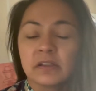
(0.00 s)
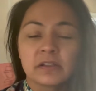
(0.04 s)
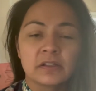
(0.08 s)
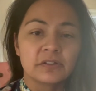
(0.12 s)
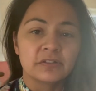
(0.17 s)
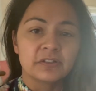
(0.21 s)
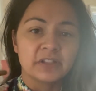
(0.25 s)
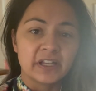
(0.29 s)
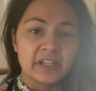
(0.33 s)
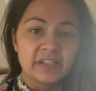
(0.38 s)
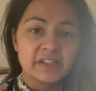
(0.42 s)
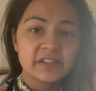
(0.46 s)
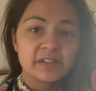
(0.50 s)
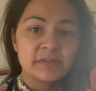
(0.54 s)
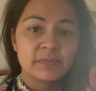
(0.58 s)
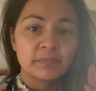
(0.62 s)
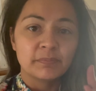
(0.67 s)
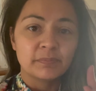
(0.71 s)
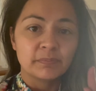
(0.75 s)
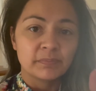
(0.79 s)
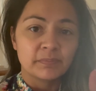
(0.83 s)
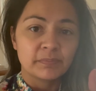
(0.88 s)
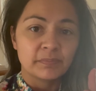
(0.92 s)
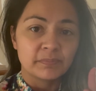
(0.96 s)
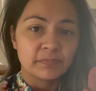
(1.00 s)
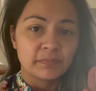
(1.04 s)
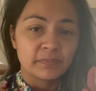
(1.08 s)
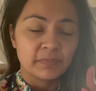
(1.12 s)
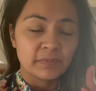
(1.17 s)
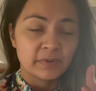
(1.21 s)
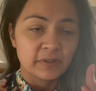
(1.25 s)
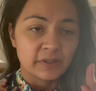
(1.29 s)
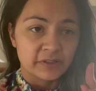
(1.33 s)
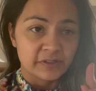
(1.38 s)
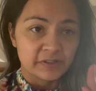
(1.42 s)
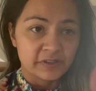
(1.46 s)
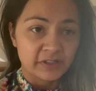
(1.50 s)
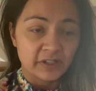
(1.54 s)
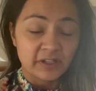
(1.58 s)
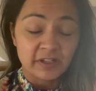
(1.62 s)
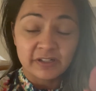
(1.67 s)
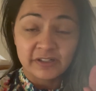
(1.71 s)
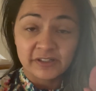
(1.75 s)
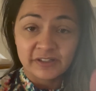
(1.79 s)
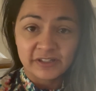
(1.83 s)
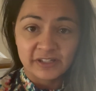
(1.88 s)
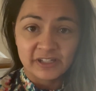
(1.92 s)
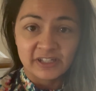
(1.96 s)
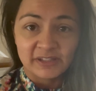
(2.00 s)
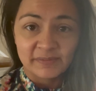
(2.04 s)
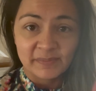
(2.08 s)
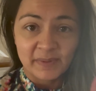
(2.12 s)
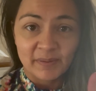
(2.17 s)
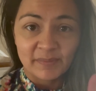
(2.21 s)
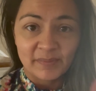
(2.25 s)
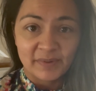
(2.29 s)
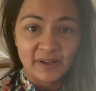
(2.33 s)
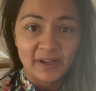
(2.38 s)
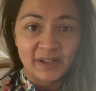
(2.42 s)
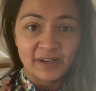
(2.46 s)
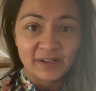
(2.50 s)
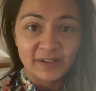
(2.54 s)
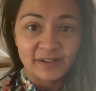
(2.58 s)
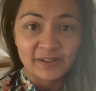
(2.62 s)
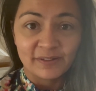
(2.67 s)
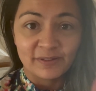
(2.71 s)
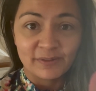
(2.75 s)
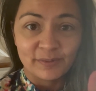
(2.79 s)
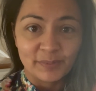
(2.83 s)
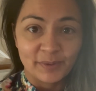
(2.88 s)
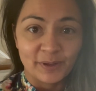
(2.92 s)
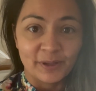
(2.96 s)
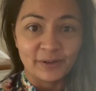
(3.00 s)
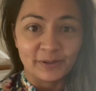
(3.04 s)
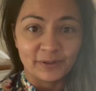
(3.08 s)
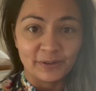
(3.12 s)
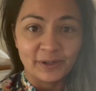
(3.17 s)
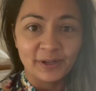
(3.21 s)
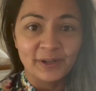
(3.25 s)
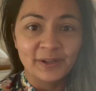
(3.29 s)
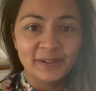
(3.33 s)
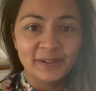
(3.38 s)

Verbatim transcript: The less the sun sees my body, the better.